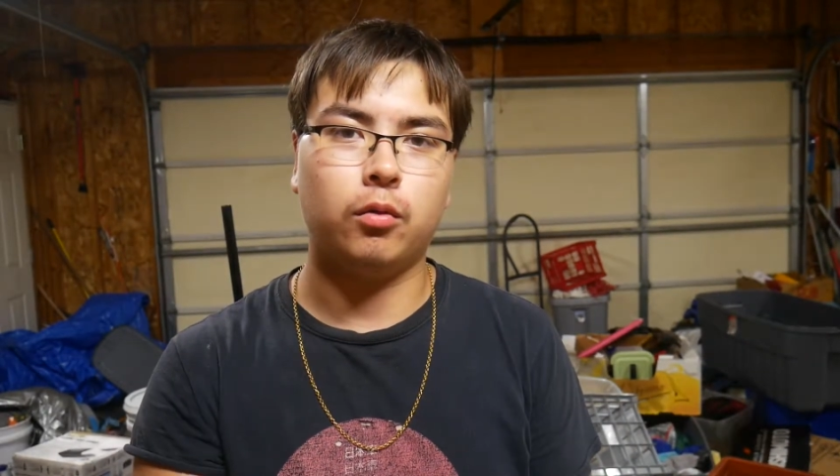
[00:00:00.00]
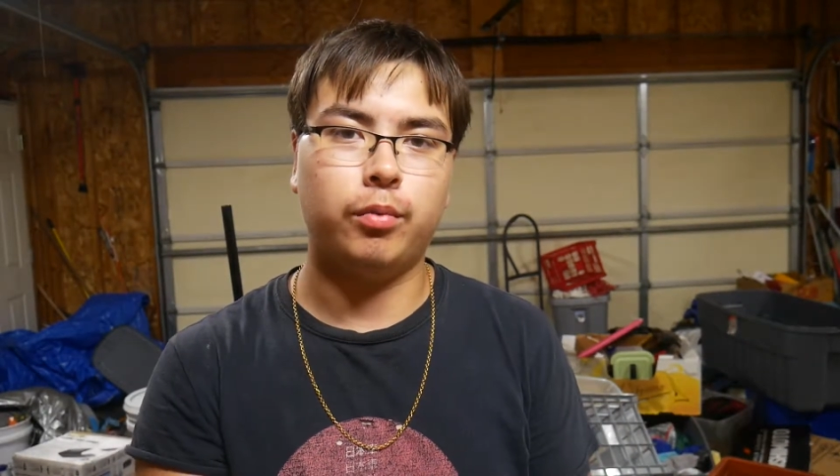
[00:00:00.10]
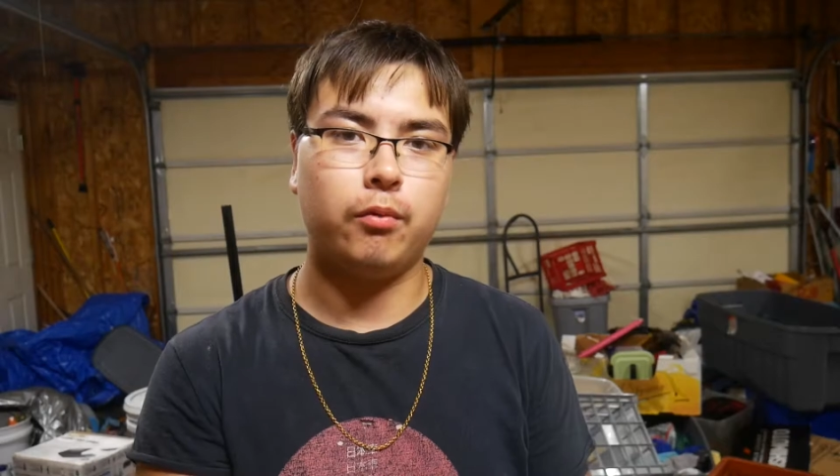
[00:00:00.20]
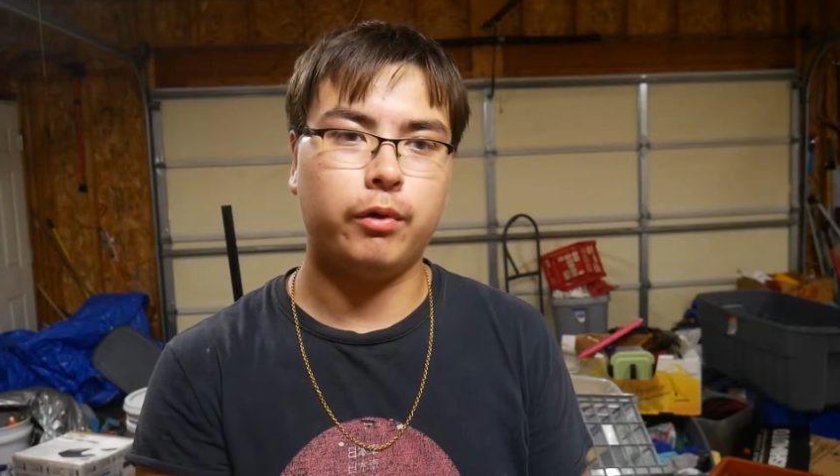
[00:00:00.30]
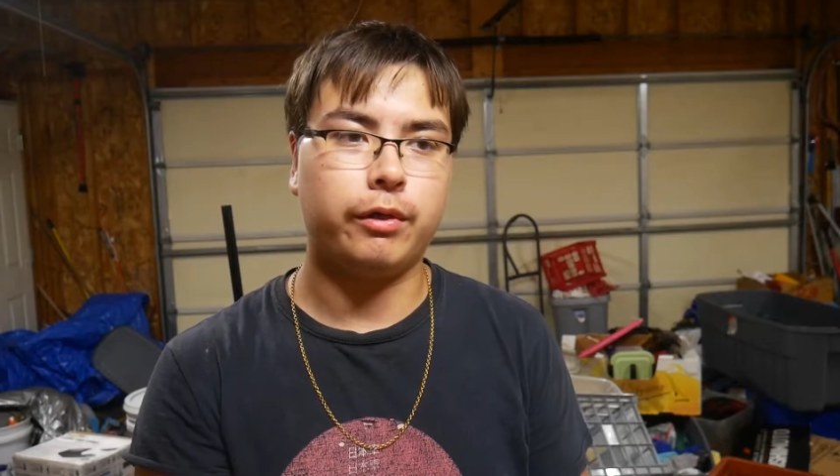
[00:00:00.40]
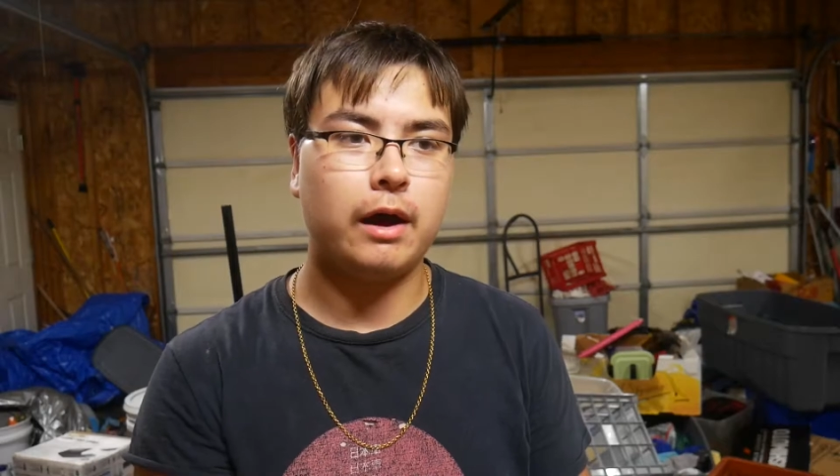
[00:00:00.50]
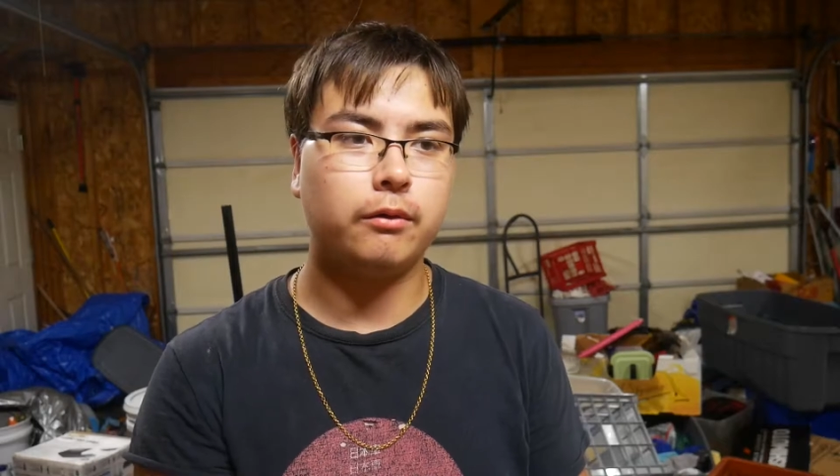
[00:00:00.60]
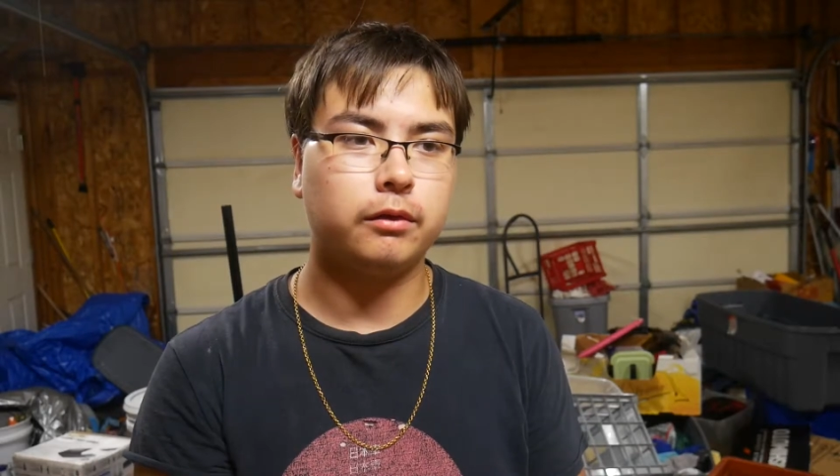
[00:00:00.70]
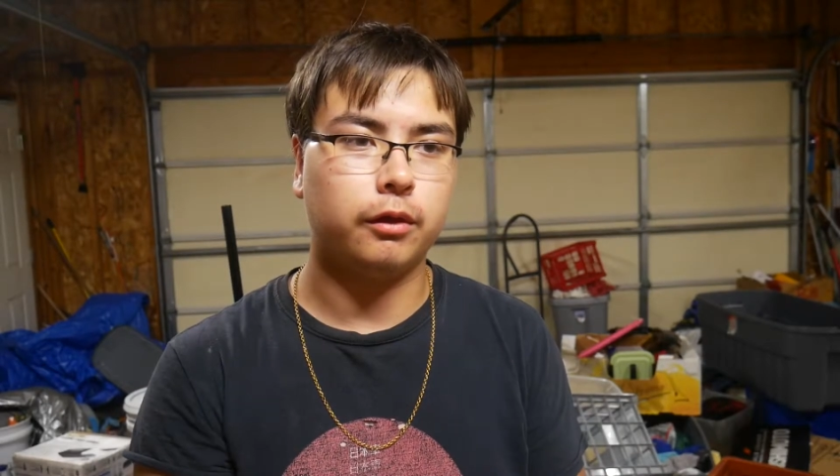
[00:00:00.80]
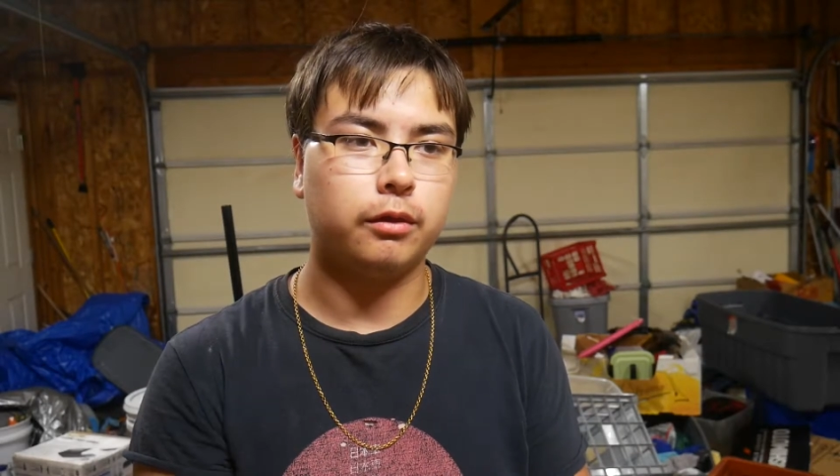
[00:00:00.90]
but
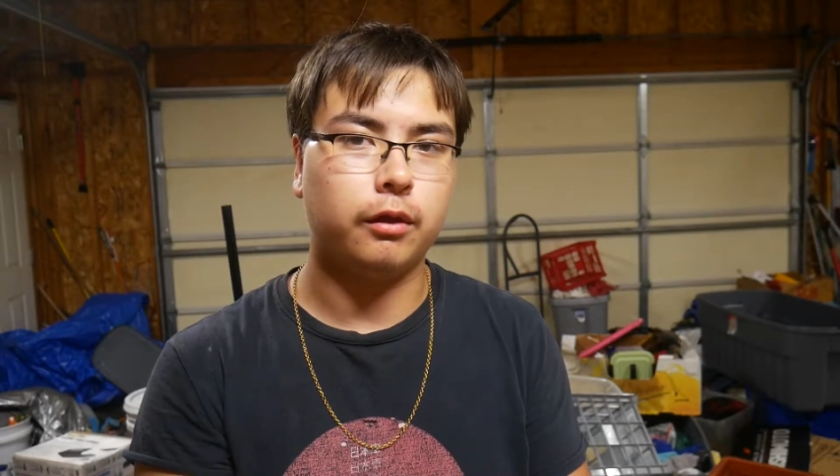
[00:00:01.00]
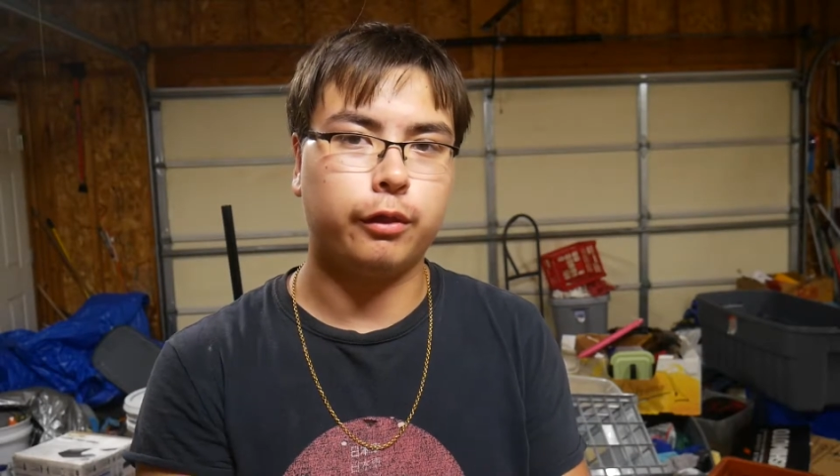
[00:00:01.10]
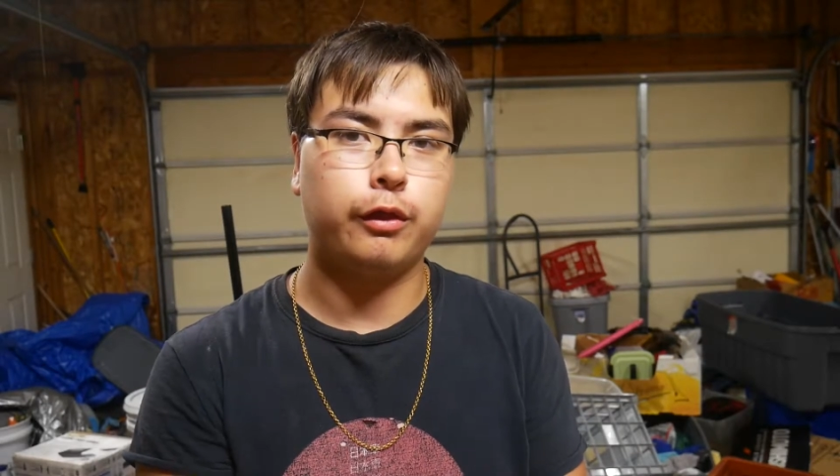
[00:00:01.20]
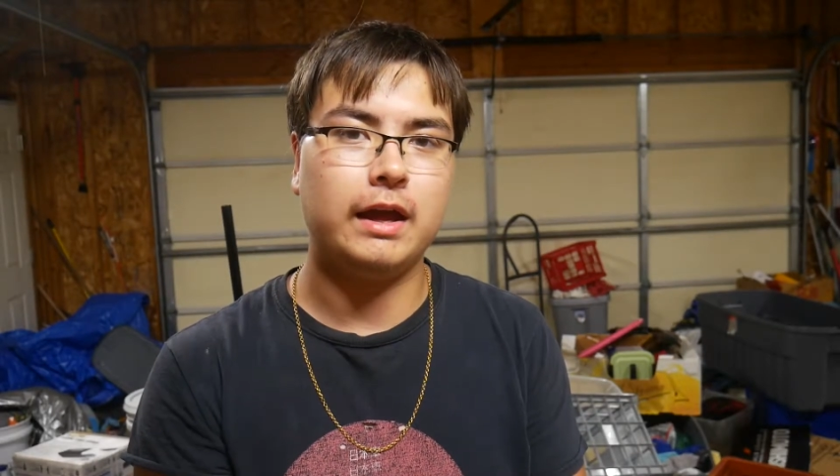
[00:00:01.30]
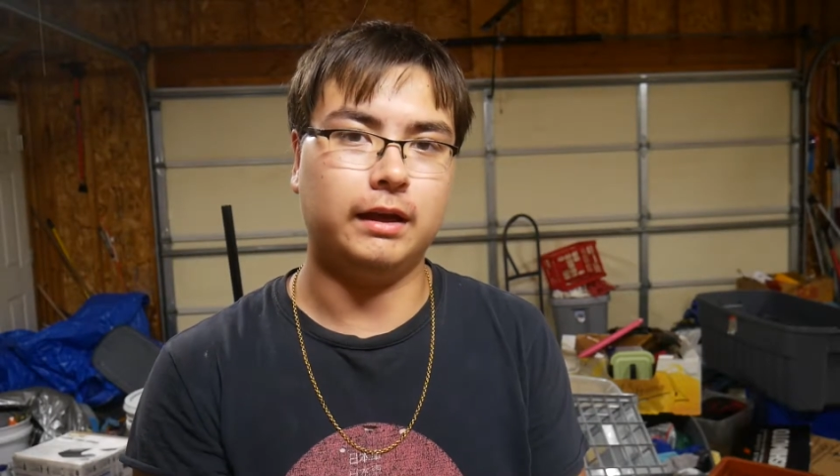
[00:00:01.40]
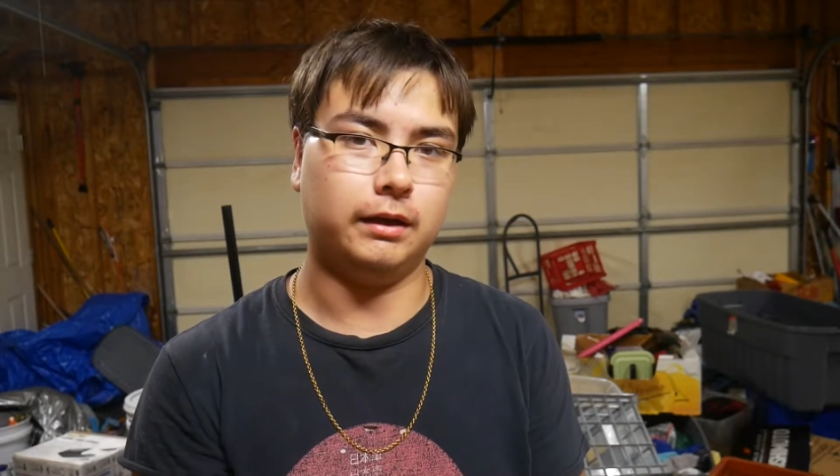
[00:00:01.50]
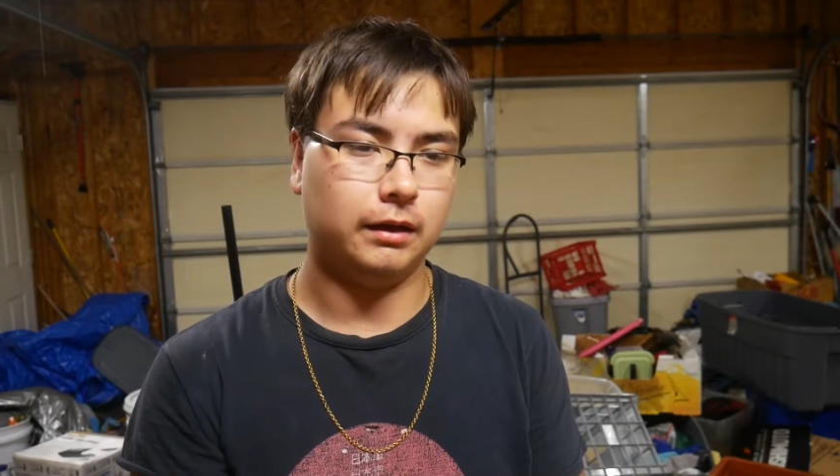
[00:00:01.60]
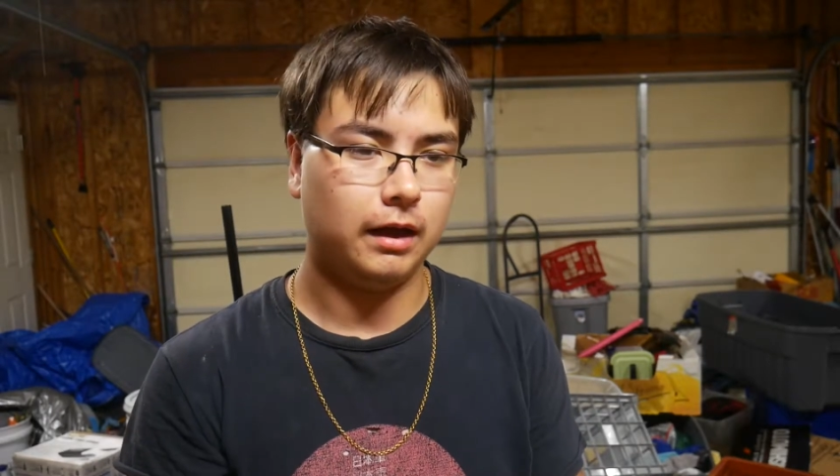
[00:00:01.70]
without the thing.